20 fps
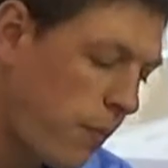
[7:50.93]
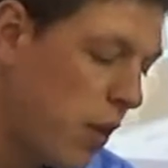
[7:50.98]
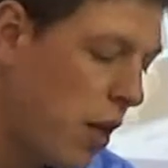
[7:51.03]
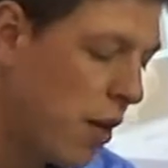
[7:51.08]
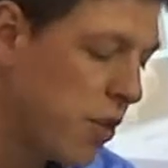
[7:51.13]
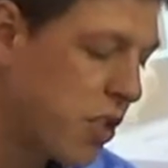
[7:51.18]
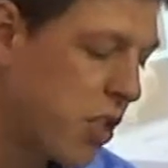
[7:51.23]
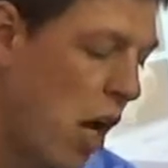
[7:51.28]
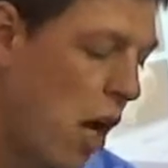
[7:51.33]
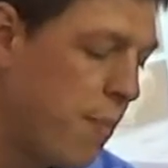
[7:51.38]

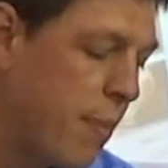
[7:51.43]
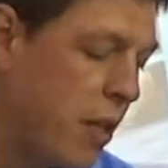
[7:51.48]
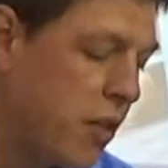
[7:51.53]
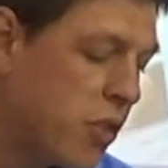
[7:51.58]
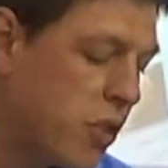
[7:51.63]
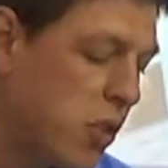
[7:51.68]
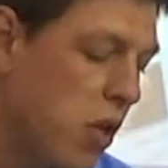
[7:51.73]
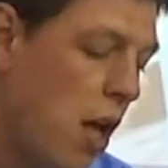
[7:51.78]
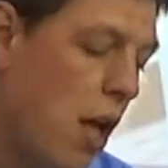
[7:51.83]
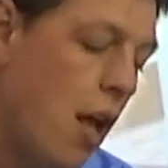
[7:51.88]

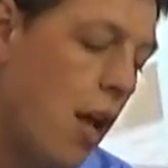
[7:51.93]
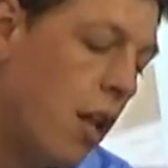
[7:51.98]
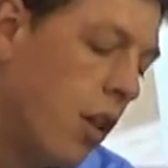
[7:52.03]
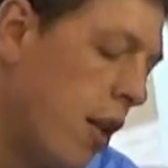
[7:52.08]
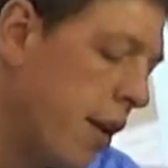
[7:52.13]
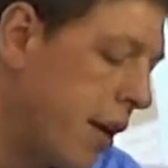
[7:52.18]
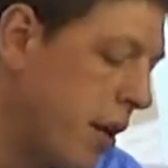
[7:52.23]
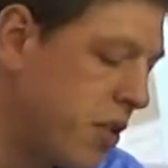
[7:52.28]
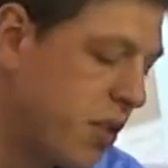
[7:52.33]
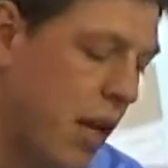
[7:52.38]
Assignments,
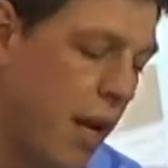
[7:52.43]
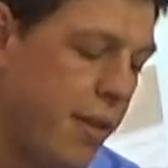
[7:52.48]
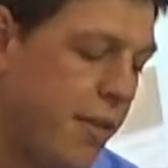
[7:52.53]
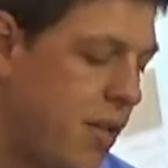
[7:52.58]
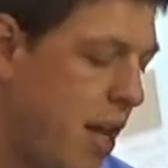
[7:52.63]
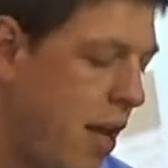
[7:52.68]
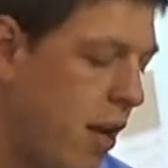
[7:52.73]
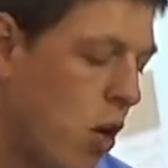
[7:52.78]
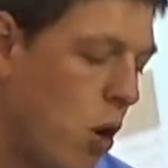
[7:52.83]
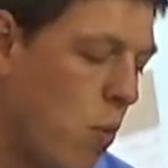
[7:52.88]
like I said,
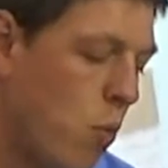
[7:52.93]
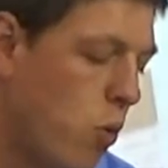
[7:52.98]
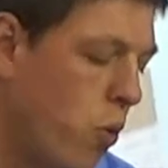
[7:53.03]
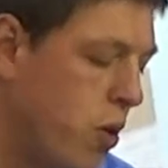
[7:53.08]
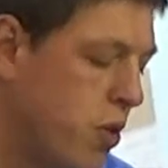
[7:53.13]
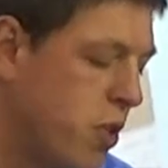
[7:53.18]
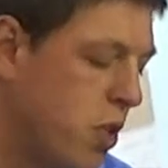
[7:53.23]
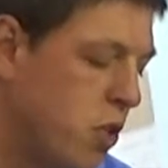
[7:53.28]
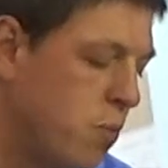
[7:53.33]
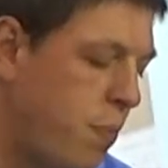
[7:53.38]
take-home
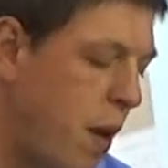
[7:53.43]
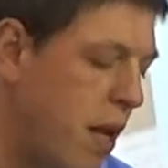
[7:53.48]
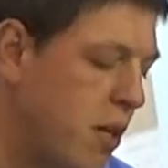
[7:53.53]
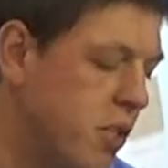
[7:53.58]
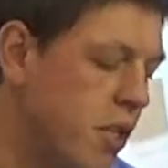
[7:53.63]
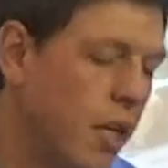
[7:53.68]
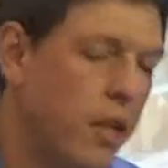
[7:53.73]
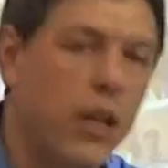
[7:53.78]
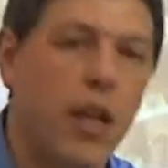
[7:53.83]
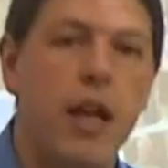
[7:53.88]
quizzes,
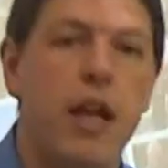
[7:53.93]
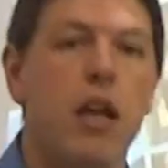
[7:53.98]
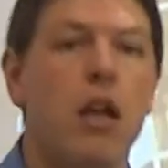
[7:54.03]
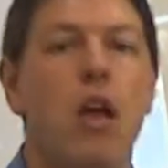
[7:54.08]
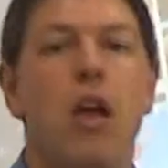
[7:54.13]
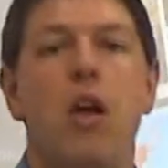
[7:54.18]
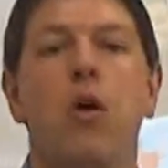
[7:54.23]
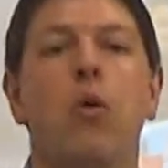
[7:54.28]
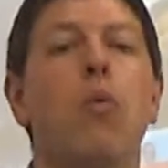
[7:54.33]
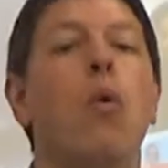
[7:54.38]
basically.
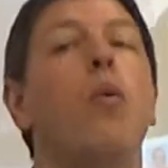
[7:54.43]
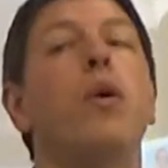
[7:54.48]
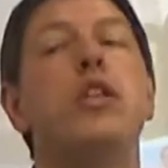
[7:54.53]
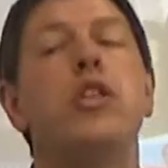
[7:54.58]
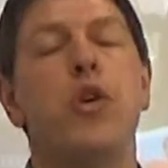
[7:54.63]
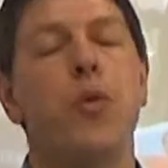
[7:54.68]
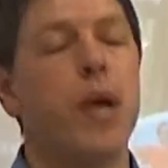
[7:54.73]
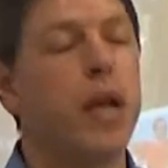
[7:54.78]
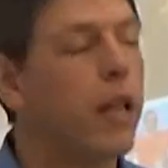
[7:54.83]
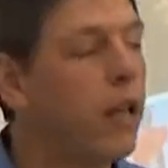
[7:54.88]
What we
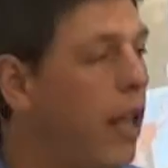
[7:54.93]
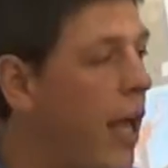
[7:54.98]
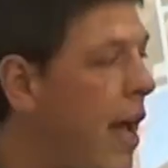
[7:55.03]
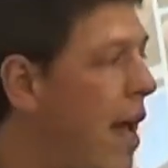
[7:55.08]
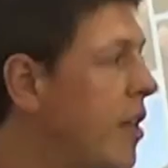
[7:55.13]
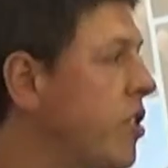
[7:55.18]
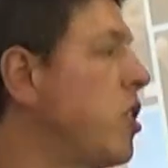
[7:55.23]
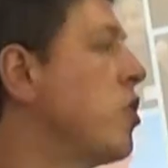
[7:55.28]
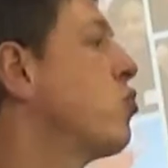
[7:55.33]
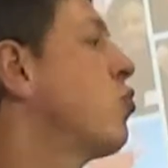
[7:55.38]
do in
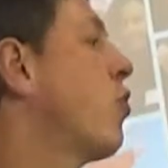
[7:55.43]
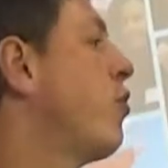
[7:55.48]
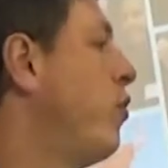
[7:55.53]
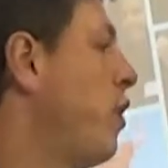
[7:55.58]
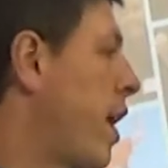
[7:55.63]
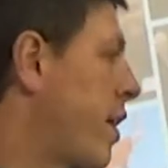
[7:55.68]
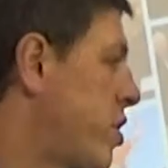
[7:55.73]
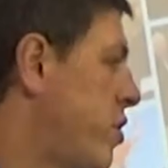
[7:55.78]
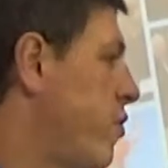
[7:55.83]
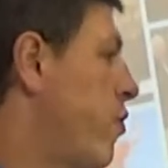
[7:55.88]
class is
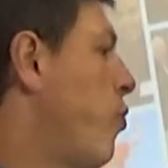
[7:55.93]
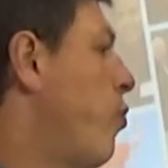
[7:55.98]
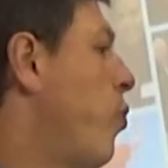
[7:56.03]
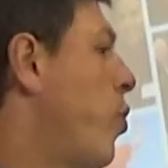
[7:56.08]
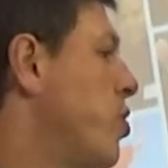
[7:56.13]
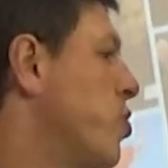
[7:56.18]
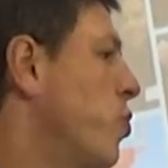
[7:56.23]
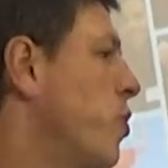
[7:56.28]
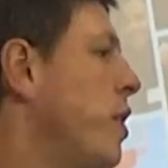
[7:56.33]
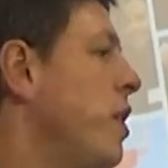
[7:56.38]
reflexive of
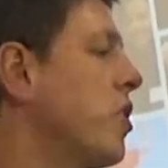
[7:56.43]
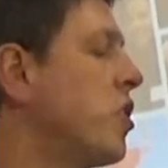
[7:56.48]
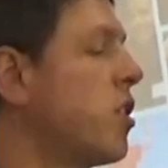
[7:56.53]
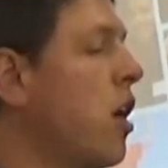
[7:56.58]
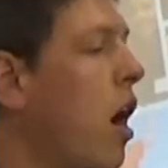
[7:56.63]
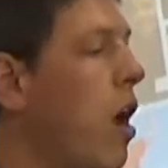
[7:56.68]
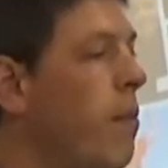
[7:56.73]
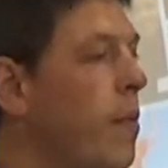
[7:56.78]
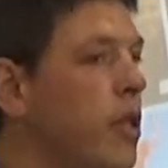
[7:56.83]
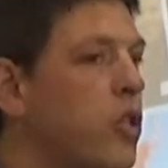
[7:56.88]
what's on the
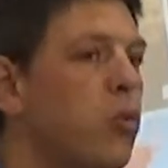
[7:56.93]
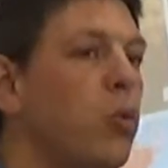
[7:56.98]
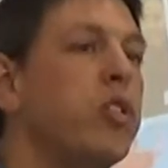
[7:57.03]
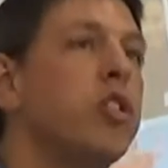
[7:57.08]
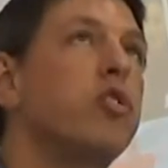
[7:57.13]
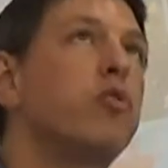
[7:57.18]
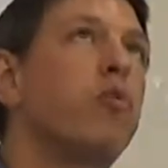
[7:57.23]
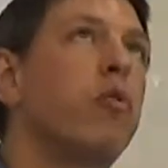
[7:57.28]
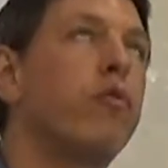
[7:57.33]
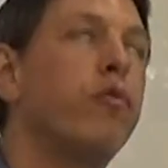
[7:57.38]
assignments, which
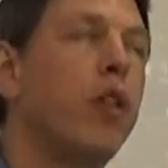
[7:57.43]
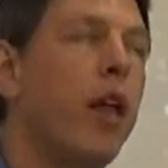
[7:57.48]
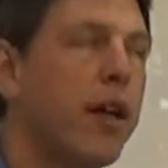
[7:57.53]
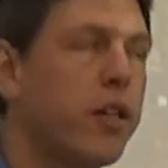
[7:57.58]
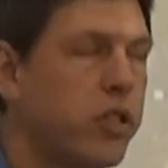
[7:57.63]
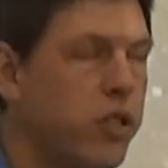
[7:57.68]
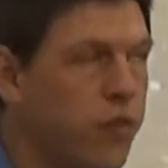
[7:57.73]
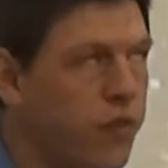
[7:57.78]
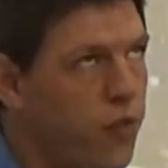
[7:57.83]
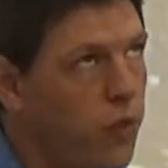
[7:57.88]
is
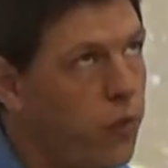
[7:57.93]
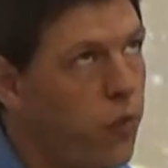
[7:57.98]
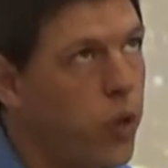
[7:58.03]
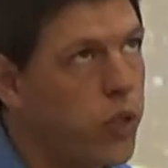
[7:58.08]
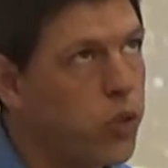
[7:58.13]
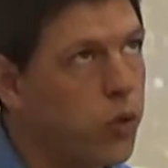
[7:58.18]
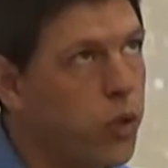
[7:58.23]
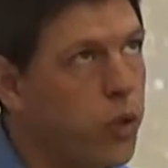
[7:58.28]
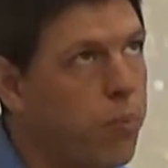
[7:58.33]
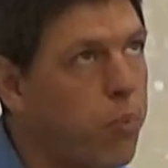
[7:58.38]
reflexive of
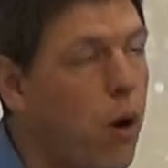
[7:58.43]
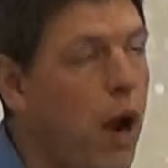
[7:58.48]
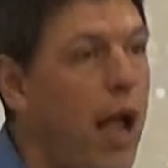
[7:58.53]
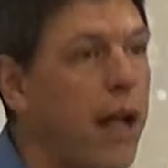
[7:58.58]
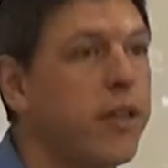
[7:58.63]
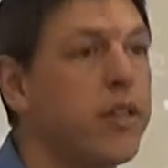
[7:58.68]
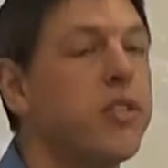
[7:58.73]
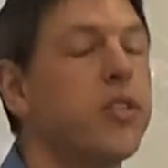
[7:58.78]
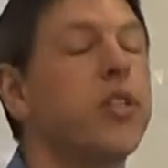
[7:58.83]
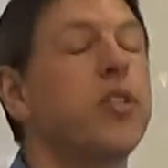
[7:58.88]
what's on the
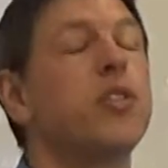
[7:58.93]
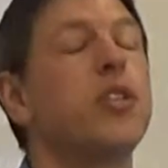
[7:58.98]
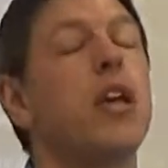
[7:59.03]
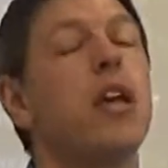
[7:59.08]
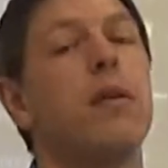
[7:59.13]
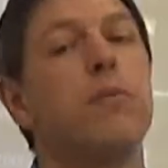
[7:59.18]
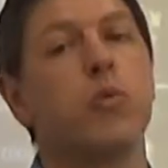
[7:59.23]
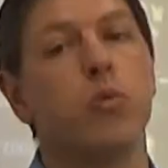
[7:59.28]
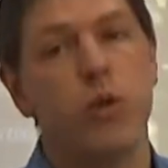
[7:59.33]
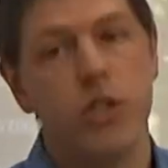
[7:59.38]
practice
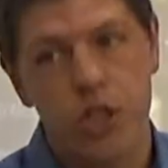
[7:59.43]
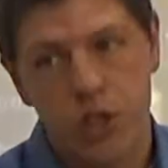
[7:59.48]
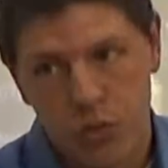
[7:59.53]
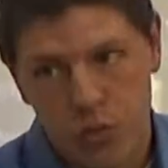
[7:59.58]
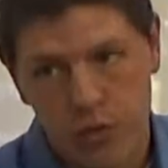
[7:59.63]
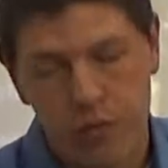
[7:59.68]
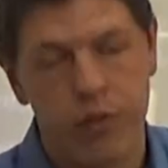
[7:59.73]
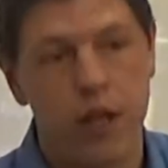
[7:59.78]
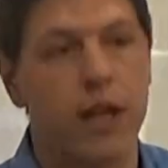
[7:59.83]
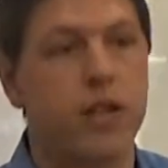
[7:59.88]
exams, which is
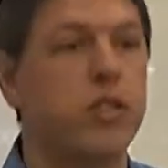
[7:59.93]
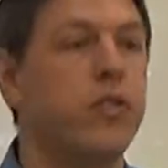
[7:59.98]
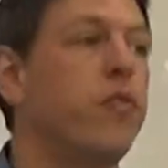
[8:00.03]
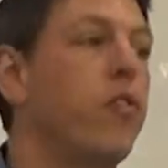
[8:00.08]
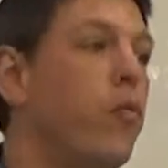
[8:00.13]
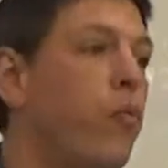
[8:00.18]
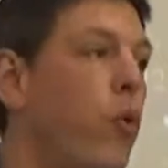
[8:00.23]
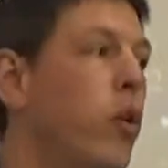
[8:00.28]
reflexive of